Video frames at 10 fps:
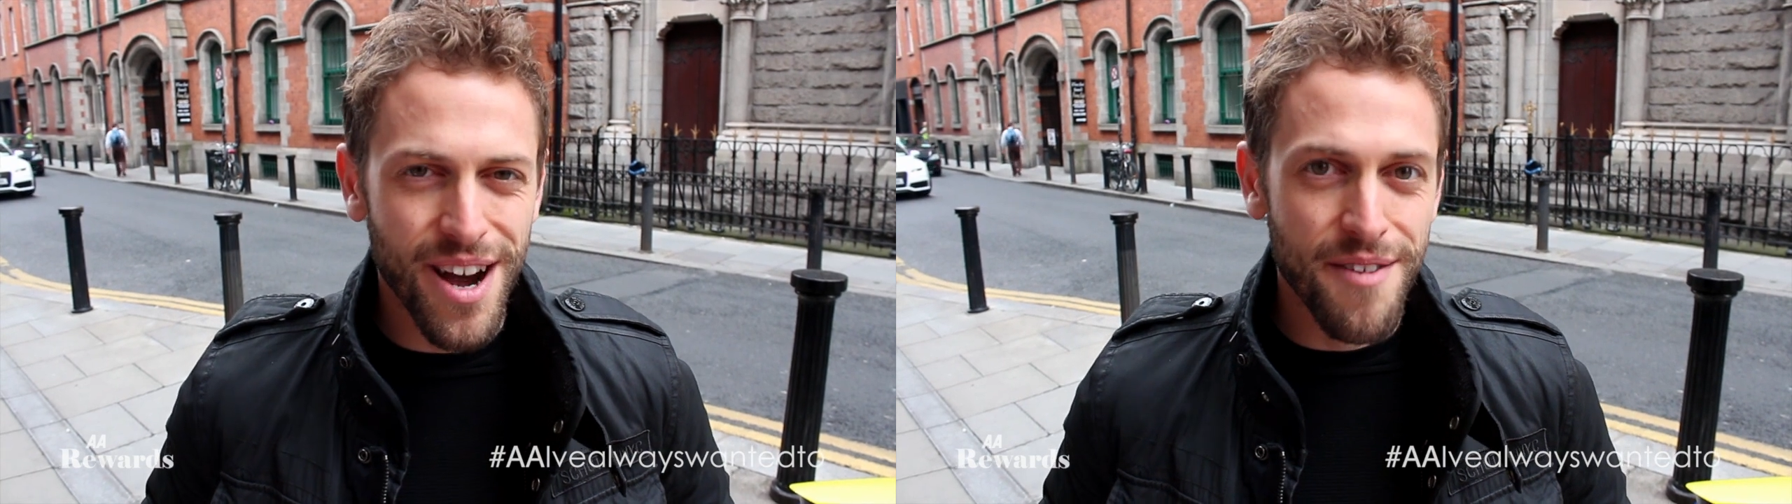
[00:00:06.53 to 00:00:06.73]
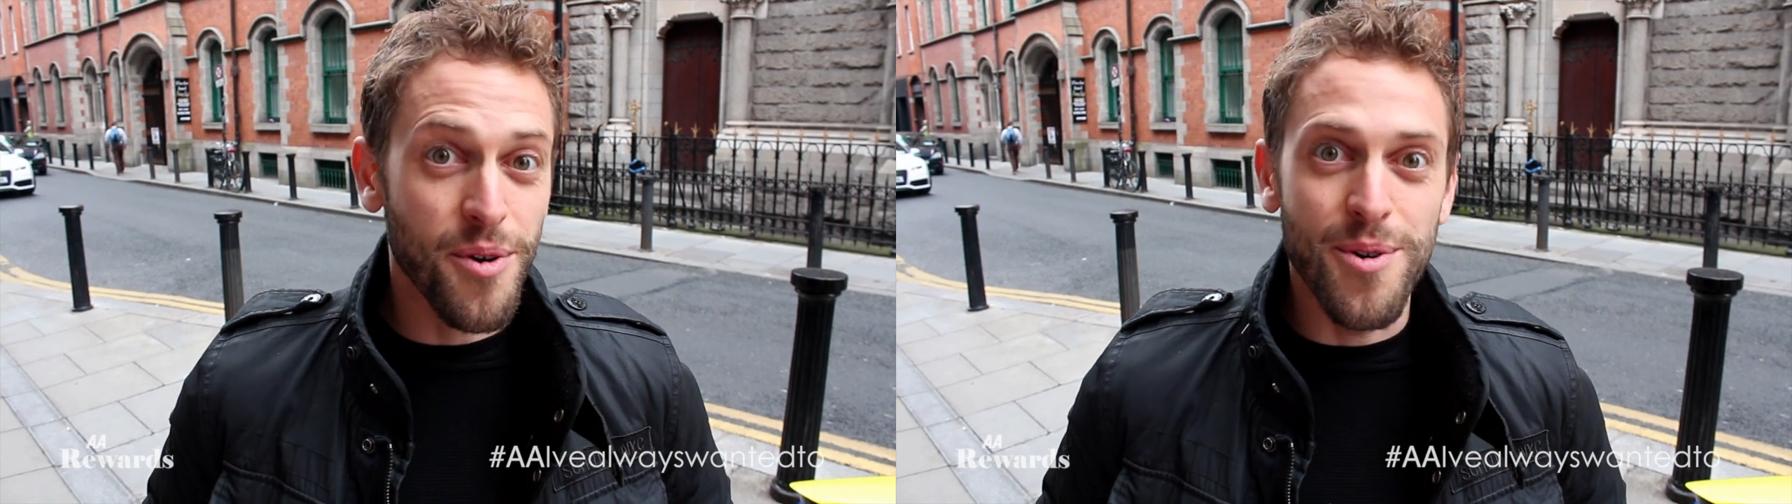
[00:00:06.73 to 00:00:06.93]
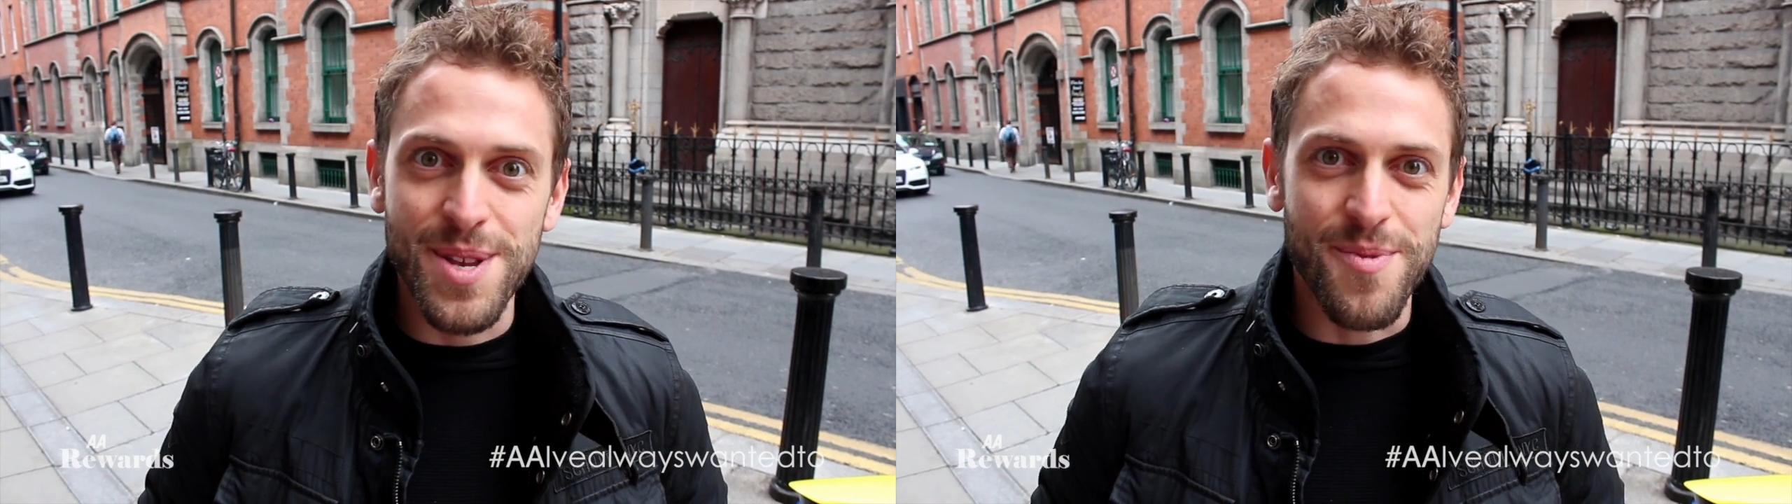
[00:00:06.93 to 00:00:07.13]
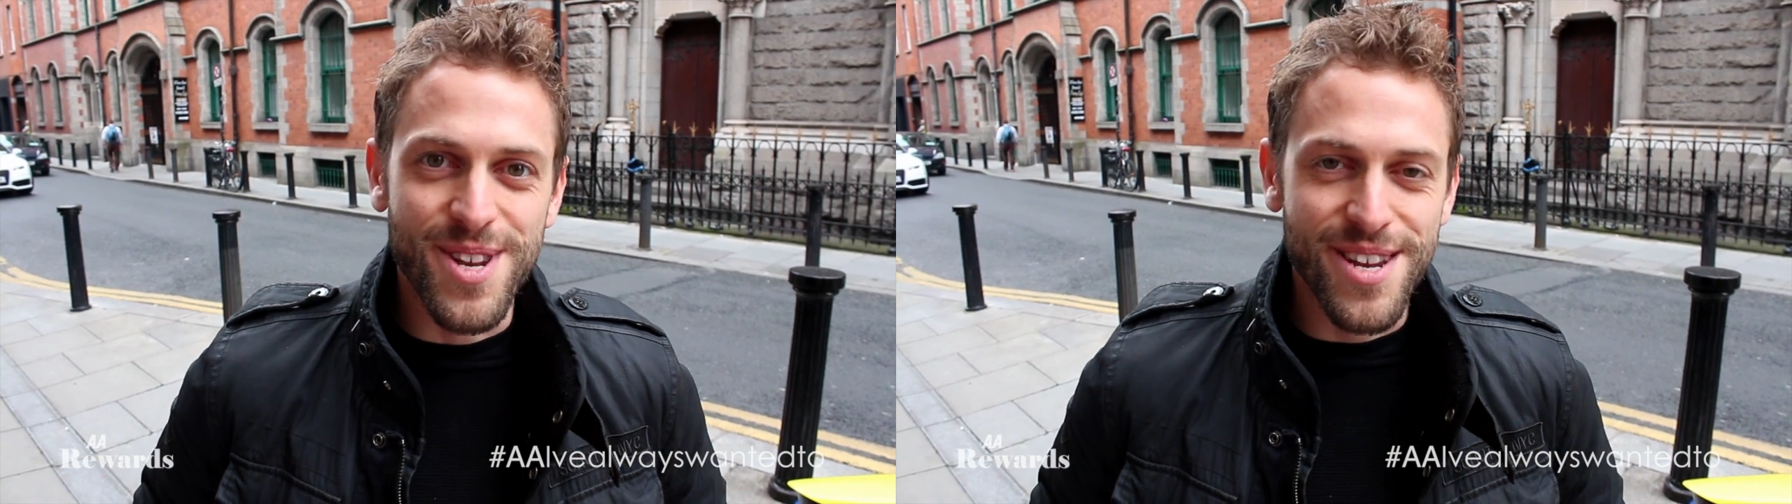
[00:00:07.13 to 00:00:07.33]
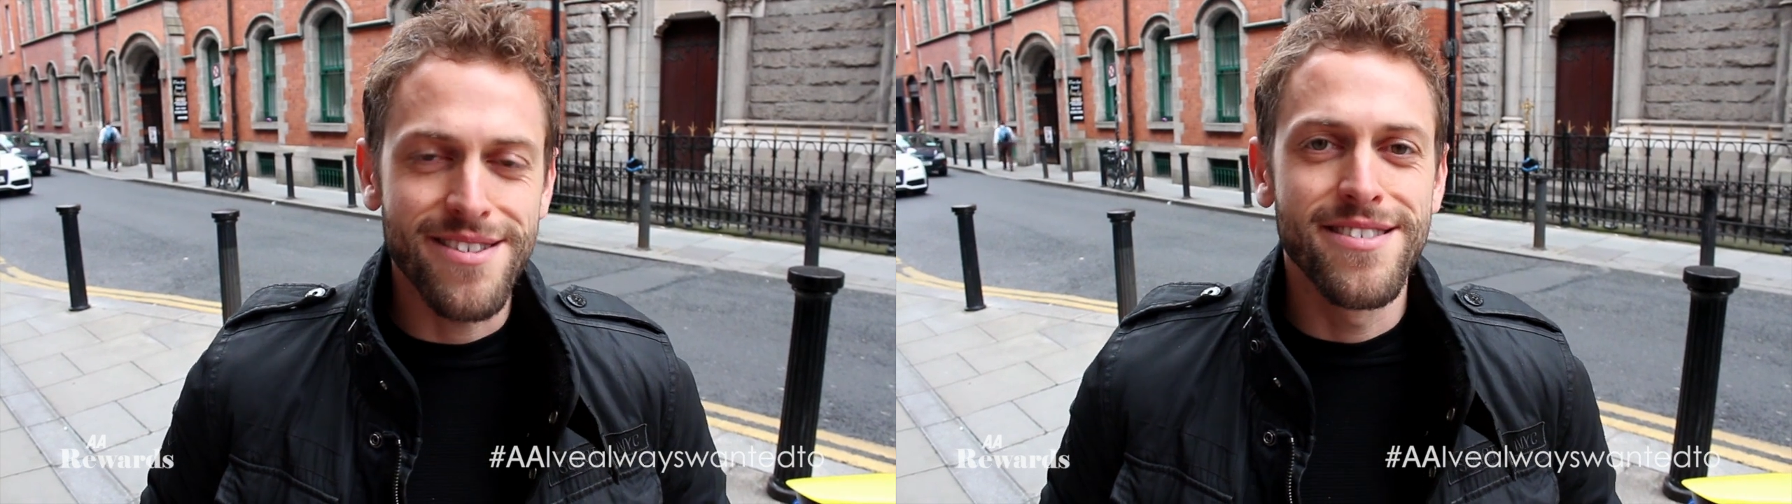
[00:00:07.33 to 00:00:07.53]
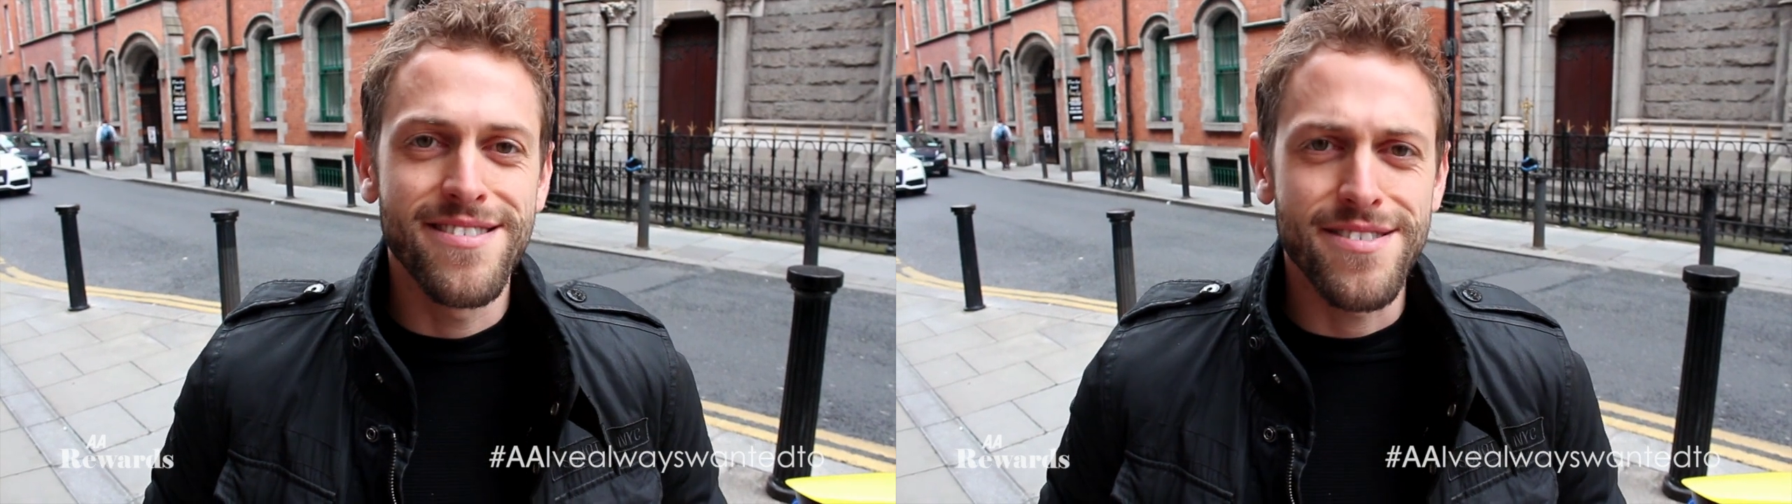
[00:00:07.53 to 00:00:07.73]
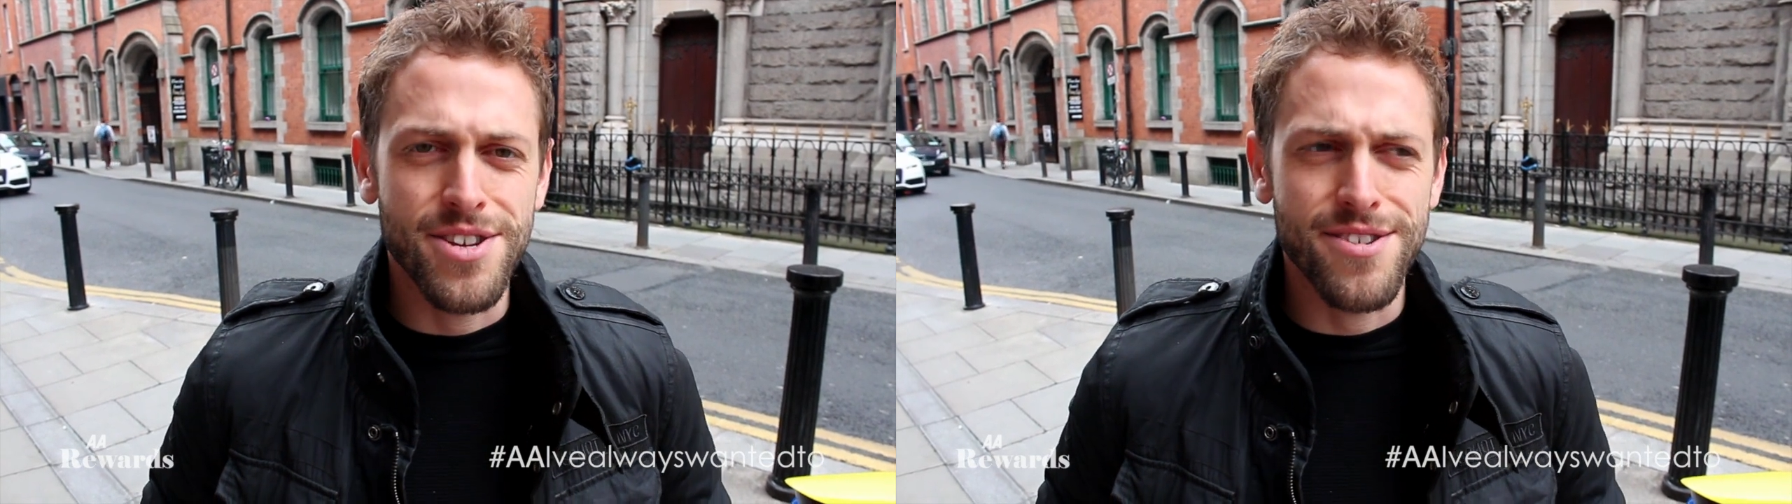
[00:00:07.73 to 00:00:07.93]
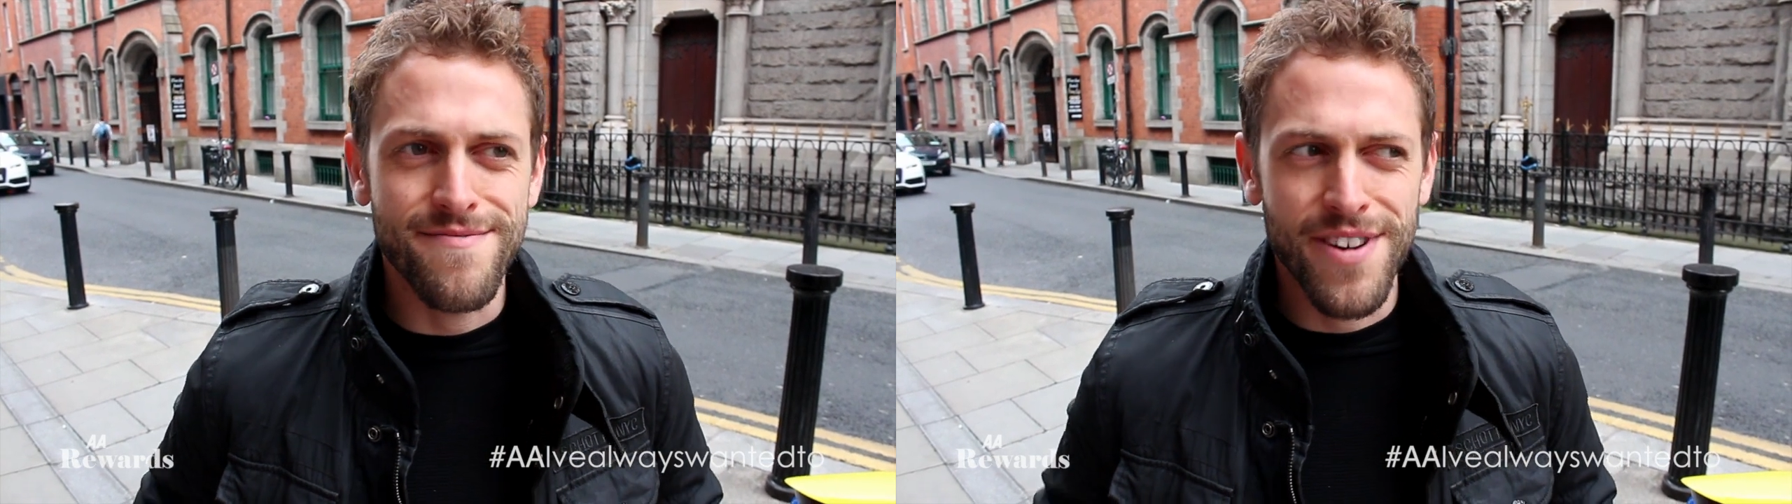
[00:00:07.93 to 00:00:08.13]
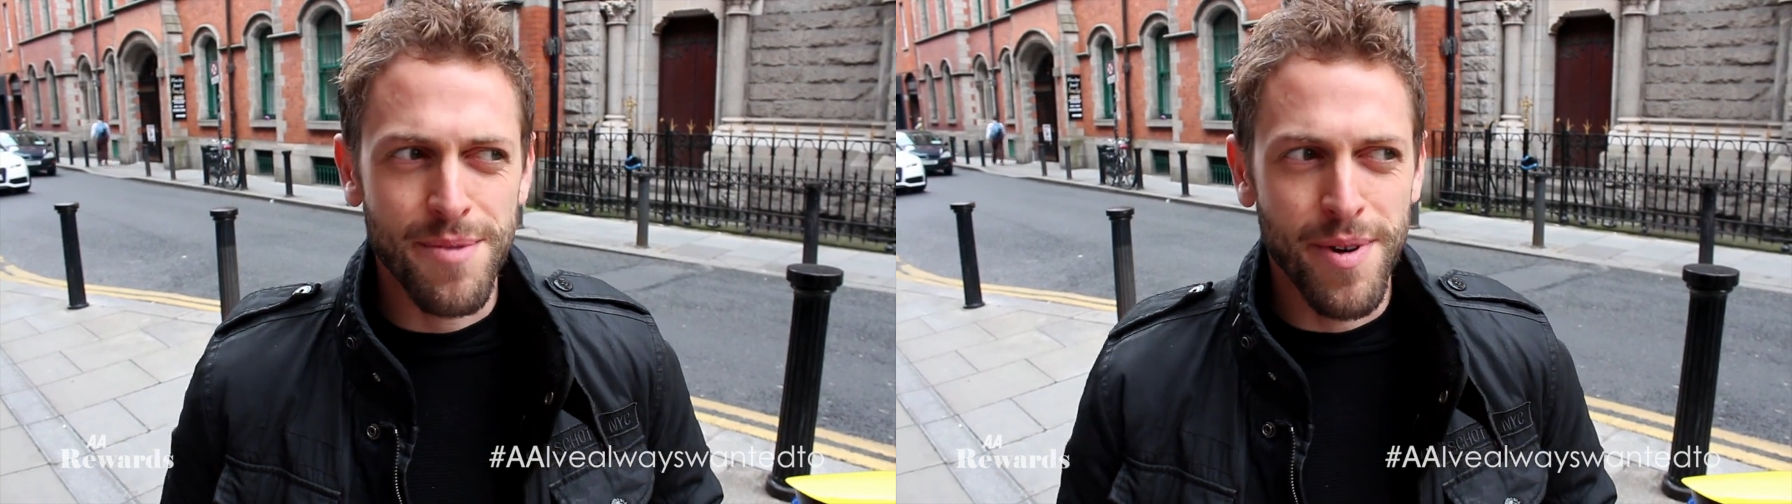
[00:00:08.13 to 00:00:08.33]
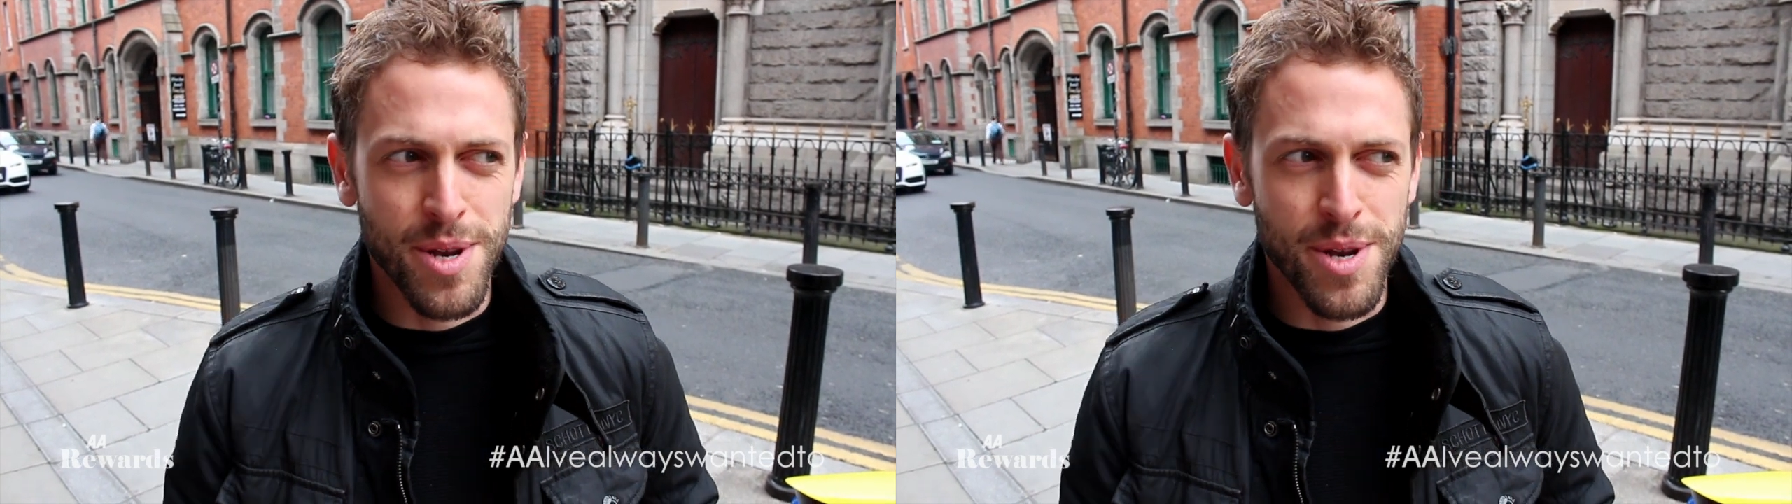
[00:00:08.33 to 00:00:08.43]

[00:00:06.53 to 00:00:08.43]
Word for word: I've always wanted to ride a